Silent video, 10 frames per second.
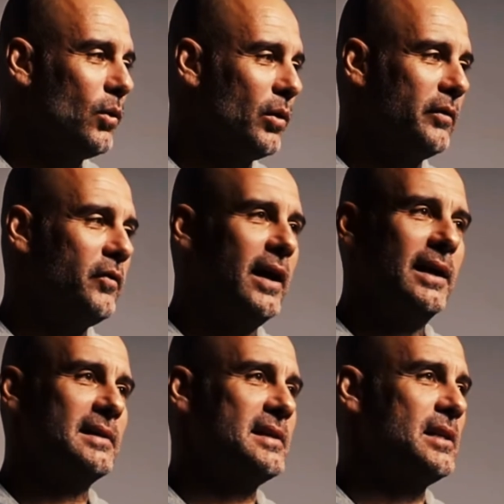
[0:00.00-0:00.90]

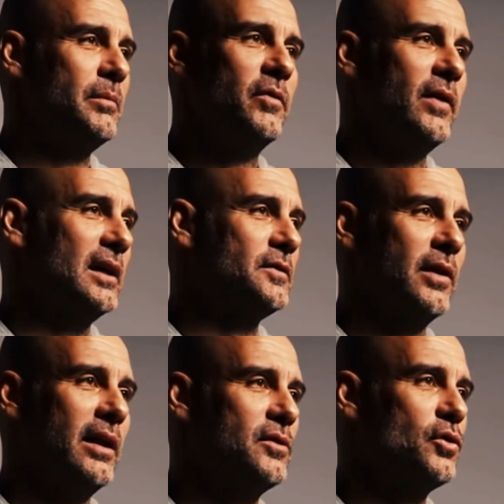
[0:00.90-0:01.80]
quarterfinal, the semifinal
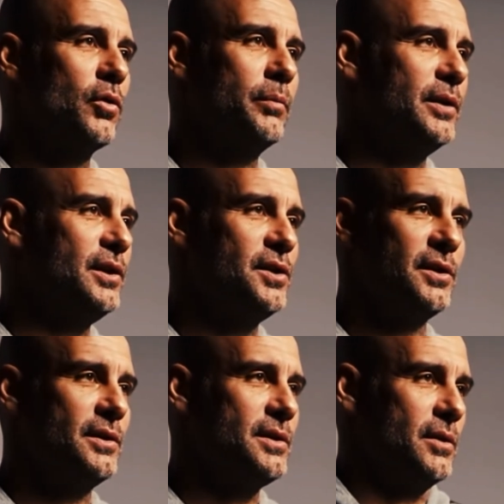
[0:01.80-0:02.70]
for other two
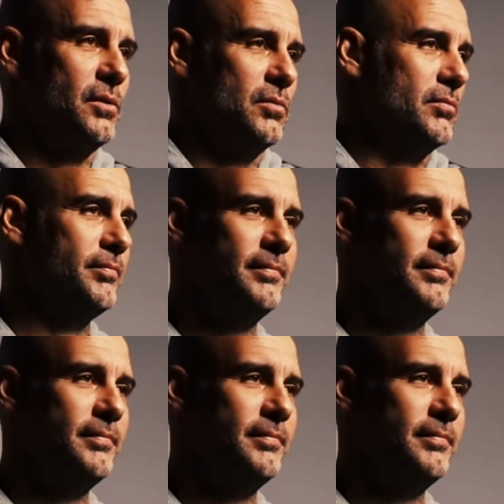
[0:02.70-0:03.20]
competitions. So